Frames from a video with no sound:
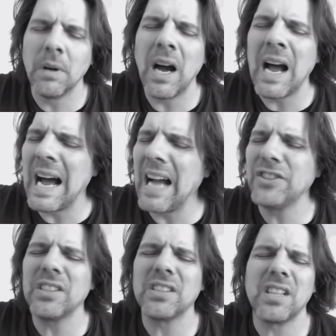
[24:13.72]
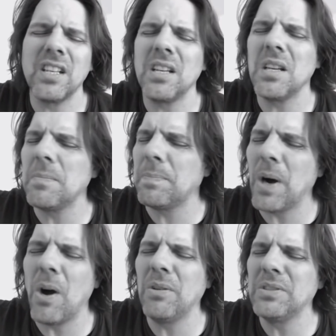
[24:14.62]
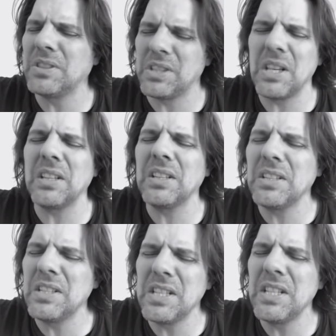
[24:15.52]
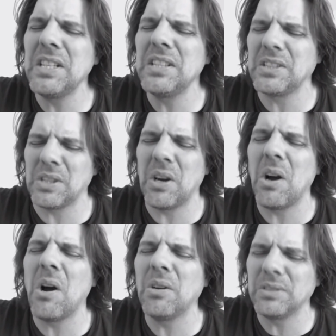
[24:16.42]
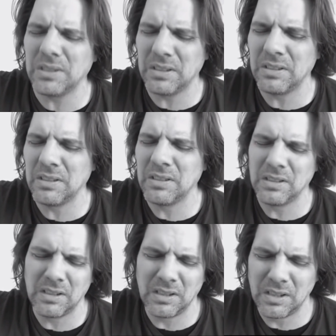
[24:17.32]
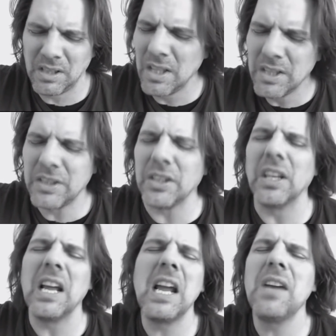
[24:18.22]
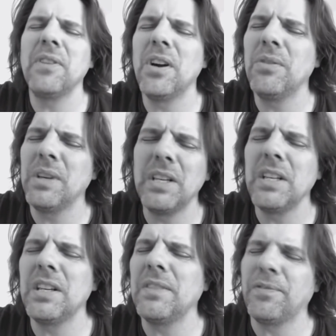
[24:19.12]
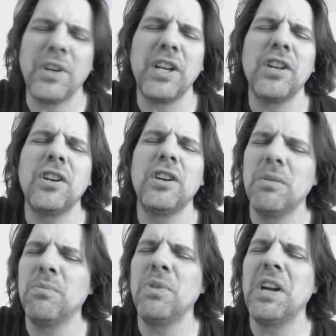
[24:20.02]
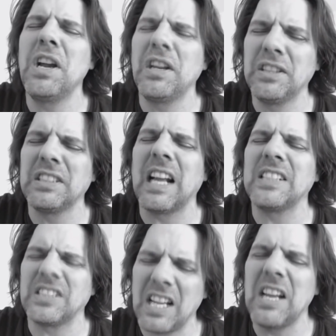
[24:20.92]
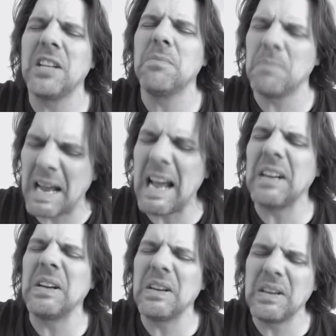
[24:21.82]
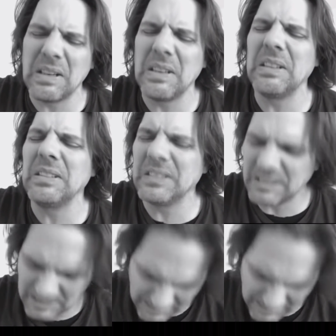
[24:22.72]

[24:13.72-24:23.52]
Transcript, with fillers: I, I just keep on singing these songs till every freedom rings. I said it matters.